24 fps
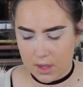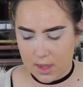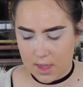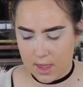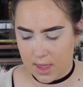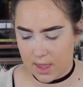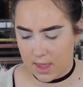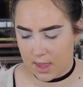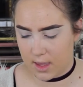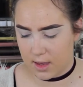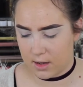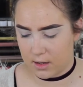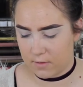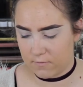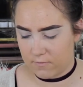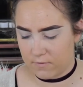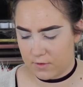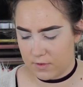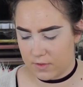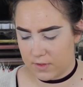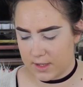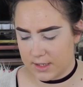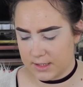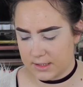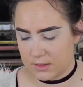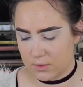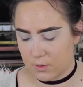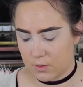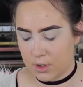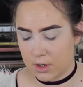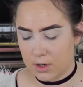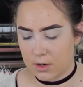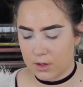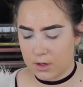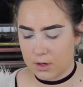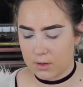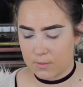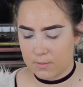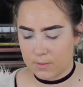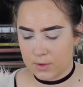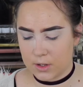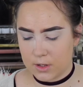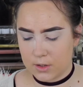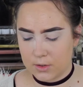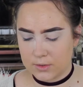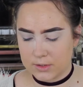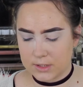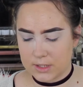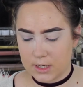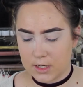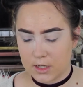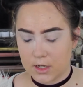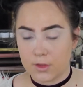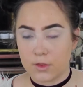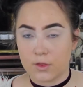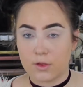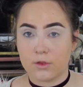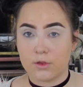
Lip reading: And for this, we're going to be using the